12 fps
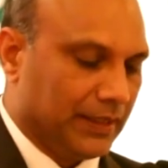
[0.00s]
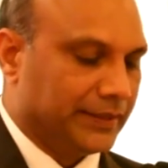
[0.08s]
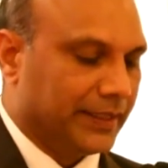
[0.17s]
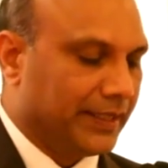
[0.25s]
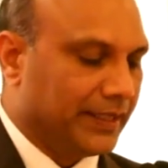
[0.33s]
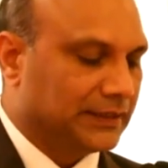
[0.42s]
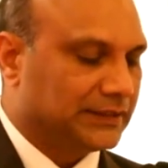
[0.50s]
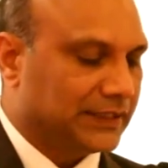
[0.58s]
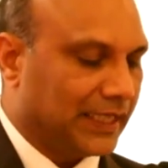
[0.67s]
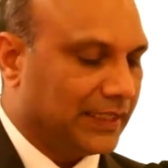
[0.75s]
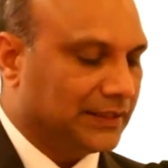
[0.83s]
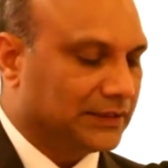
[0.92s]
The real
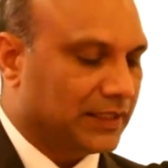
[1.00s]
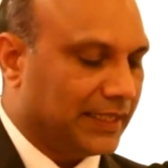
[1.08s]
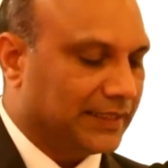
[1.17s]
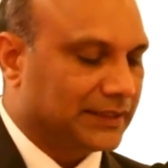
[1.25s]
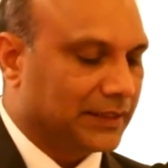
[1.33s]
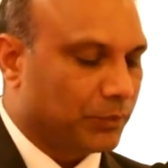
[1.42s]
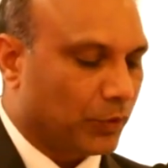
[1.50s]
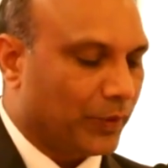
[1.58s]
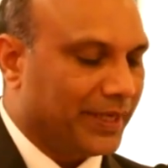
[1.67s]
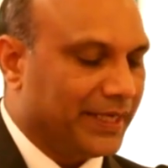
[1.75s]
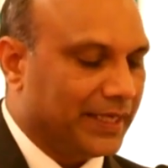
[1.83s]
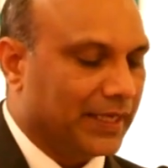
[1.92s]
challenge lies in
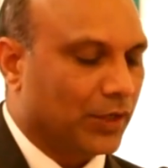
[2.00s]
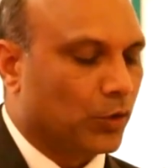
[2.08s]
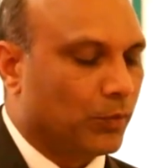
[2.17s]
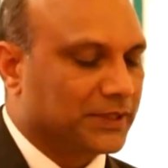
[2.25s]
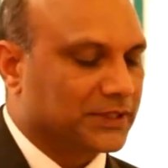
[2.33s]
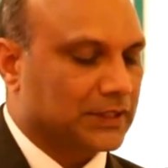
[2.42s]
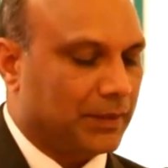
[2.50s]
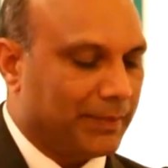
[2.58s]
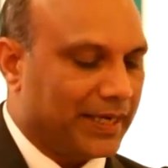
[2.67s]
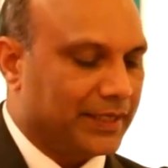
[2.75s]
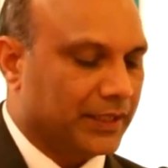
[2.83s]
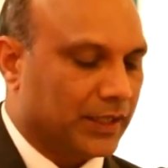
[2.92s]
providing a robust
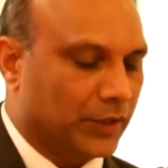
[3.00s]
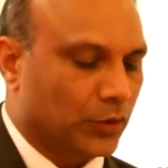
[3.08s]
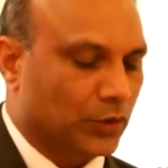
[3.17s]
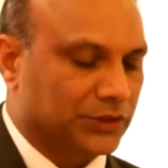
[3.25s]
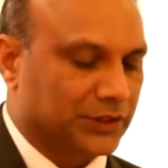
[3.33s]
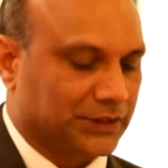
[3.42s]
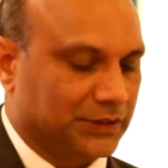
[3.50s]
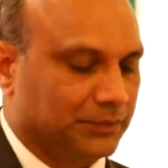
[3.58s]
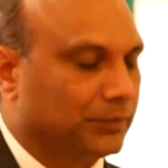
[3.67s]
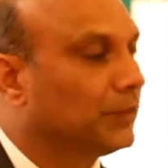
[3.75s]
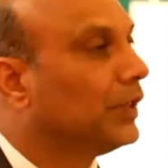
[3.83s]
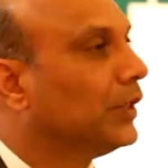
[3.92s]
command and control
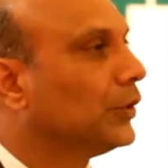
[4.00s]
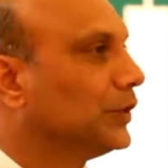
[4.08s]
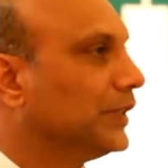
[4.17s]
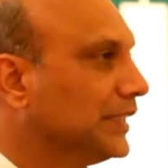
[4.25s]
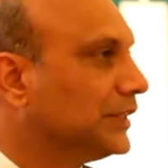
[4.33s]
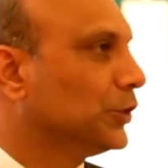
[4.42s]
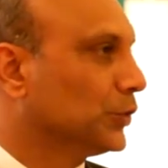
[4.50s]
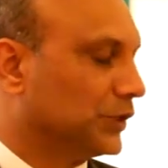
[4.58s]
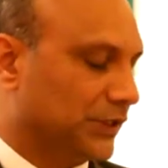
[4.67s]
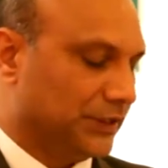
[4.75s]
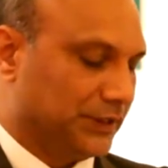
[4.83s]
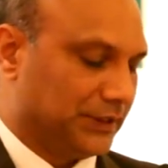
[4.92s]
system to these
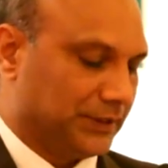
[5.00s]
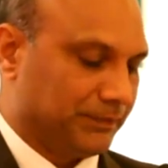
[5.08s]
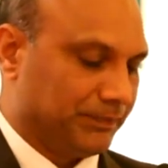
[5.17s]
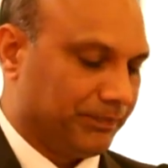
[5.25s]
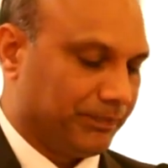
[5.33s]
users.